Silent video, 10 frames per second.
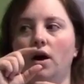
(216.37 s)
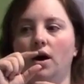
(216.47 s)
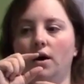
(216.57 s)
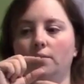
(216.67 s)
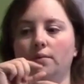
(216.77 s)

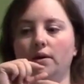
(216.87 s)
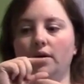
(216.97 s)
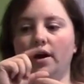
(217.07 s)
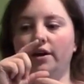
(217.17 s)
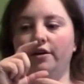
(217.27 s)

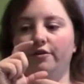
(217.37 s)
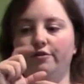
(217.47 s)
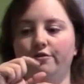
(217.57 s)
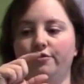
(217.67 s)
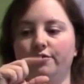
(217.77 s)
kind
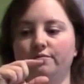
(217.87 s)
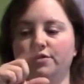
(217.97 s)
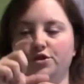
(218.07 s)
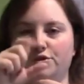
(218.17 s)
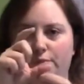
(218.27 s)
of
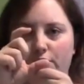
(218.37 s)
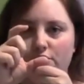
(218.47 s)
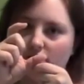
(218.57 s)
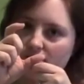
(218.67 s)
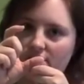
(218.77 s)

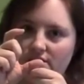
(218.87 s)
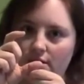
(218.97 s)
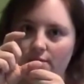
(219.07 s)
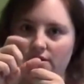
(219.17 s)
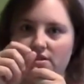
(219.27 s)
distribution
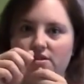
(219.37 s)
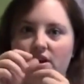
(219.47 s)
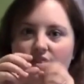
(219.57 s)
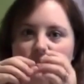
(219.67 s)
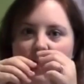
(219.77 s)
system, because it's
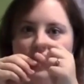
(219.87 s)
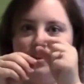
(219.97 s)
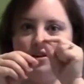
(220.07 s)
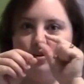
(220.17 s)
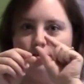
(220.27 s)
got the
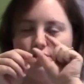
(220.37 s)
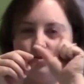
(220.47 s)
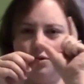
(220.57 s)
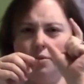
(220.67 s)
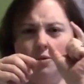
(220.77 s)
tiny little
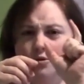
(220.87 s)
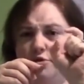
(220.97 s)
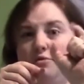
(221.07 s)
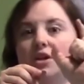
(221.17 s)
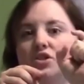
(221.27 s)
almost
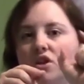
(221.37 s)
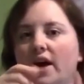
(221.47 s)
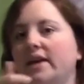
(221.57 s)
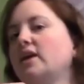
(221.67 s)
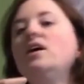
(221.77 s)

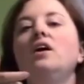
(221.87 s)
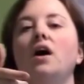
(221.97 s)
syringe-like